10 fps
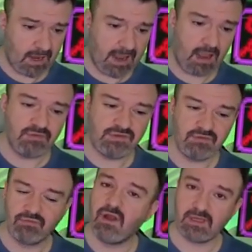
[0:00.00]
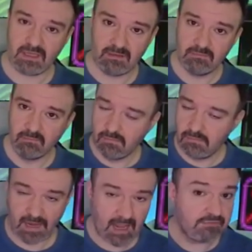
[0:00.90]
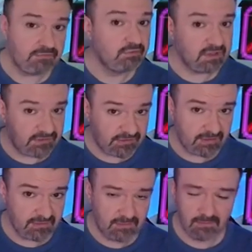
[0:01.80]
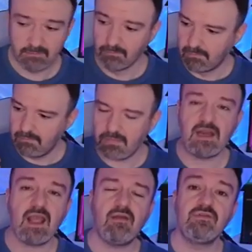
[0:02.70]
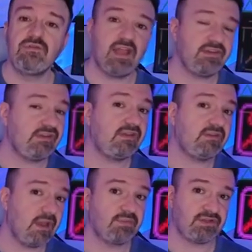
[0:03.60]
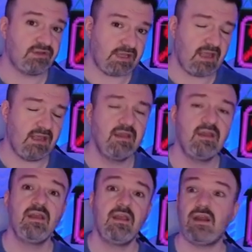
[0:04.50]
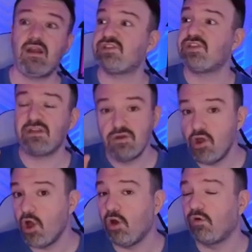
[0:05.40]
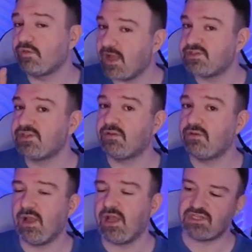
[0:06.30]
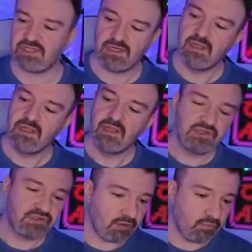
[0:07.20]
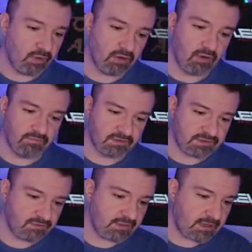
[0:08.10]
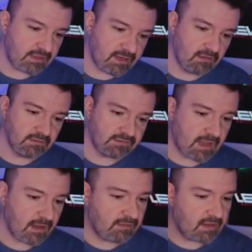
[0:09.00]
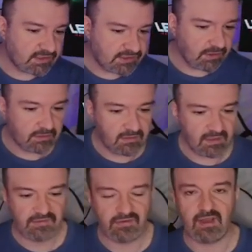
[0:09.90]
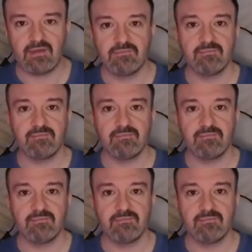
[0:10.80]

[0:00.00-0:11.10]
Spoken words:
how is it running? Have you listened? And have you tested the temperature yet? And I said, no, that's a good question. So I went over to it and I knelt down and I started listening.